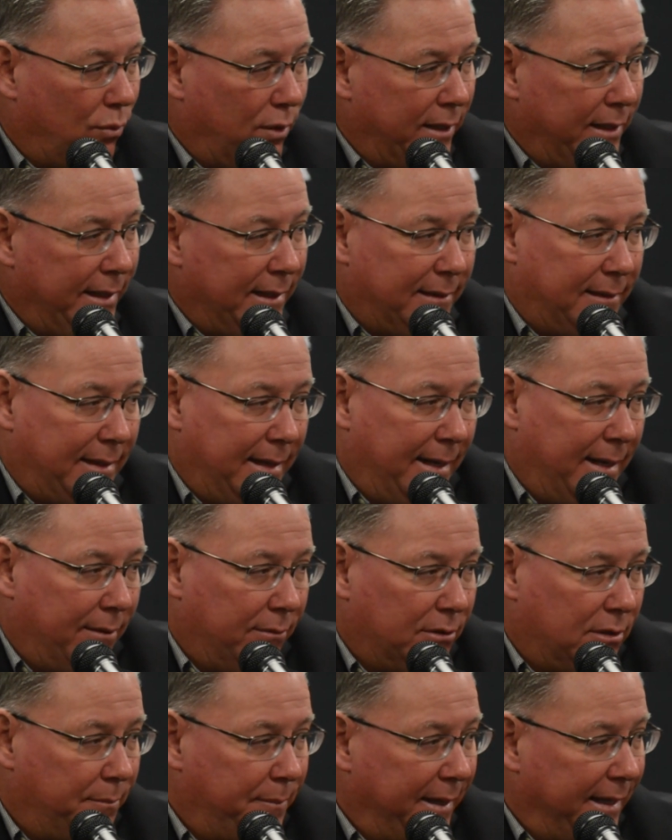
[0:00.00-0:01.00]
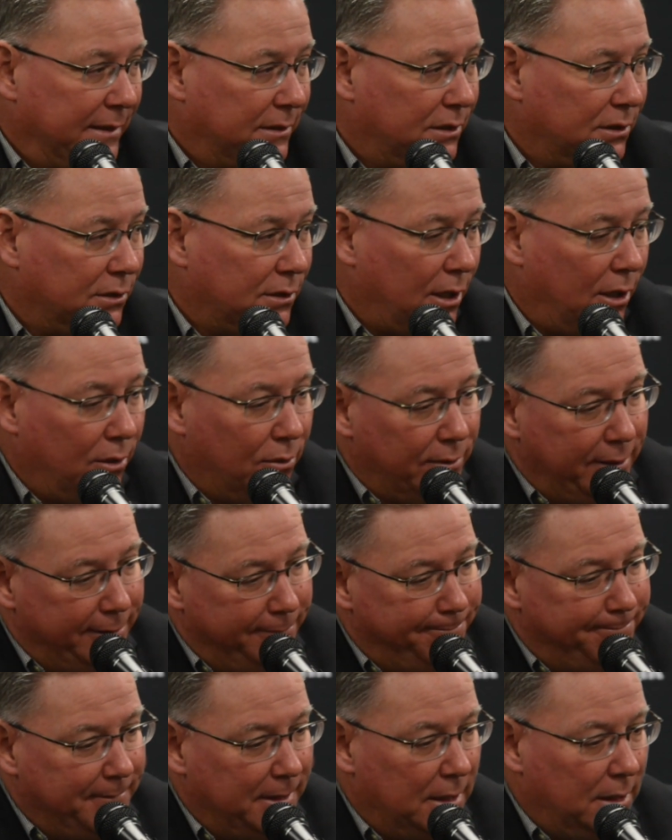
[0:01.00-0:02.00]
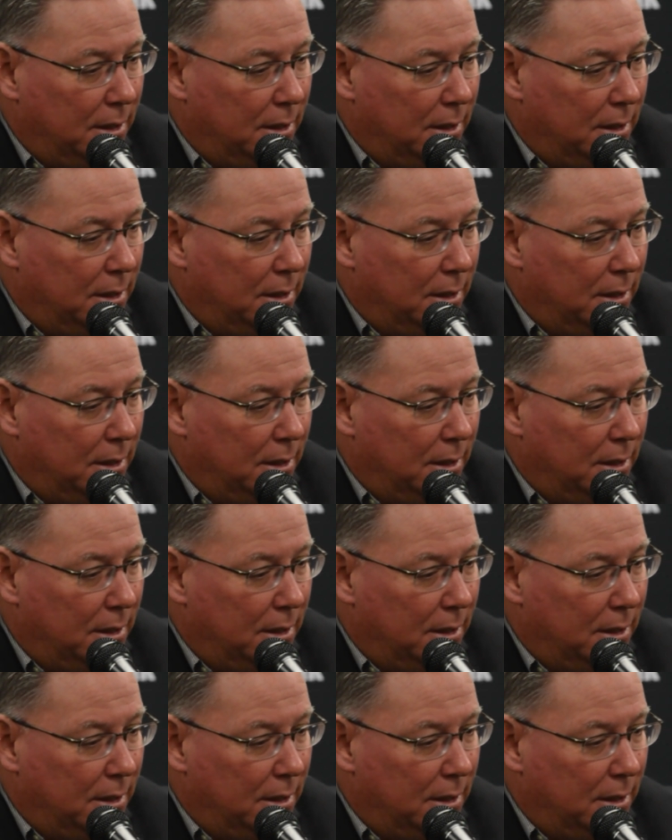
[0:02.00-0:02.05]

one hit there, with the bases loaded.